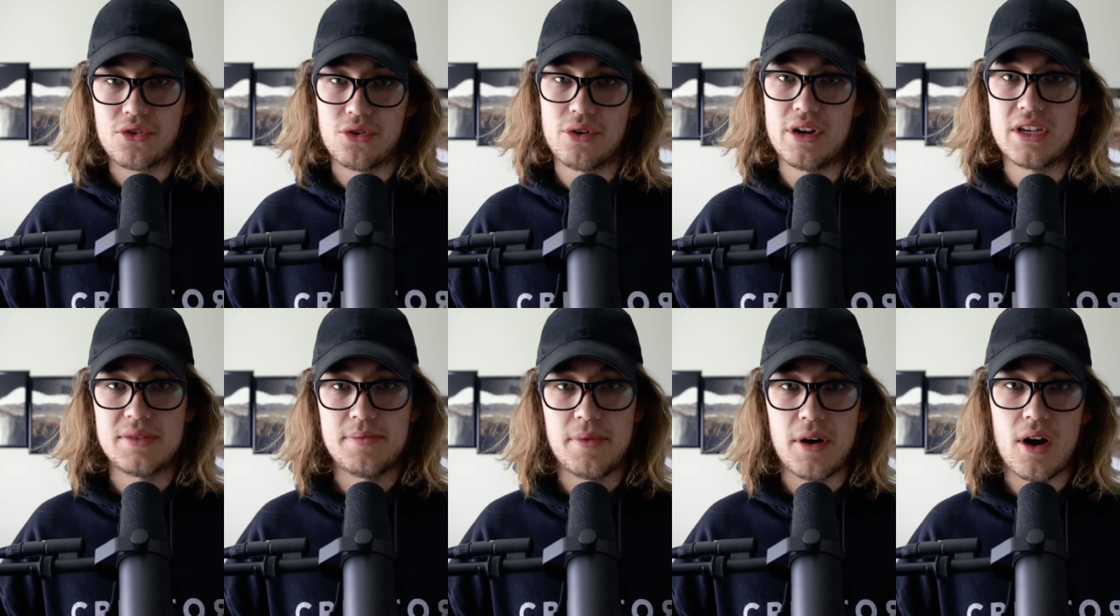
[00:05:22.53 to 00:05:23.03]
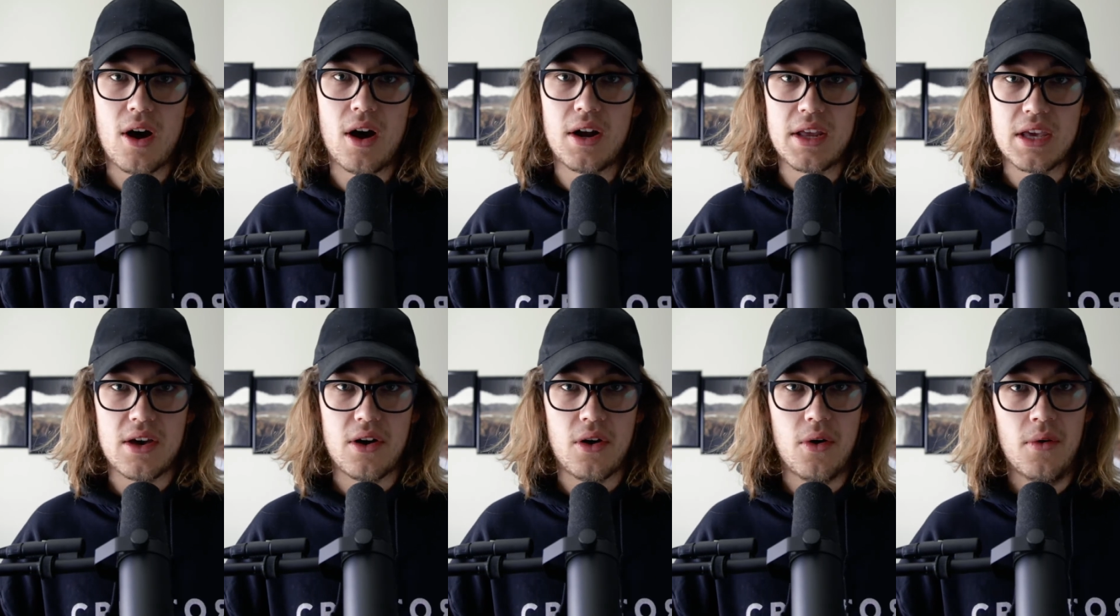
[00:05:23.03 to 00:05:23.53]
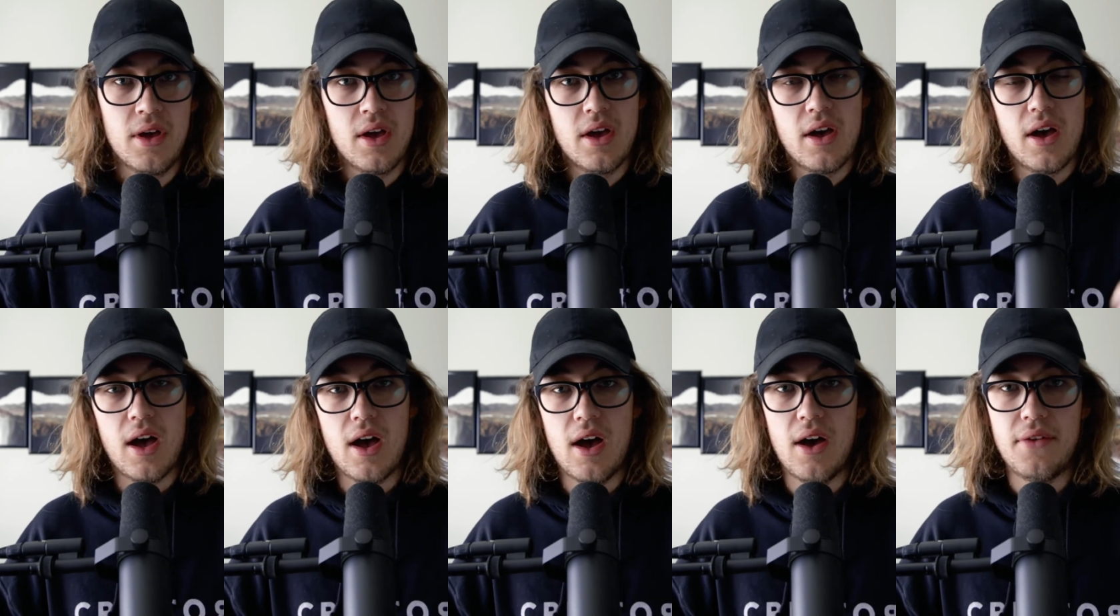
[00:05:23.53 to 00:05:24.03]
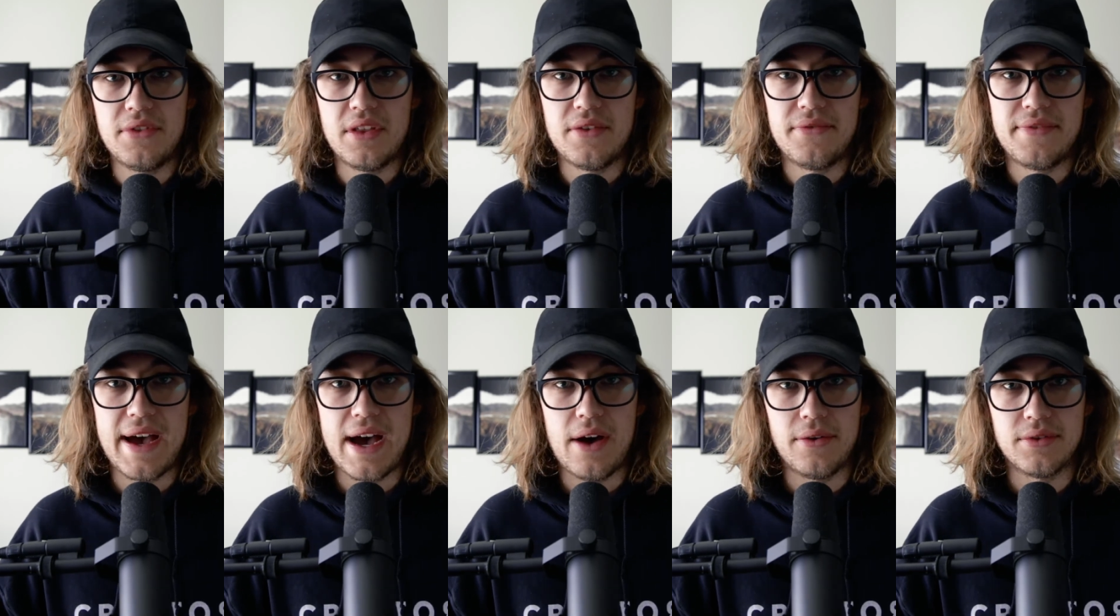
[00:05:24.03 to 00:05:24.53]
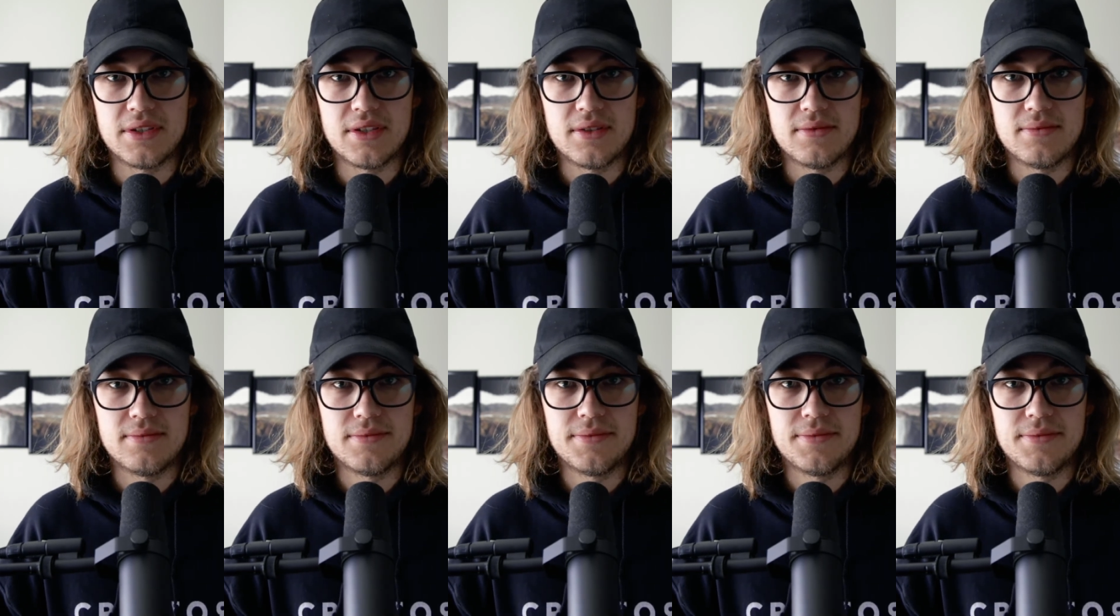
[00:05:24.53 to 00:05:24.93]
crisp audio of the vows.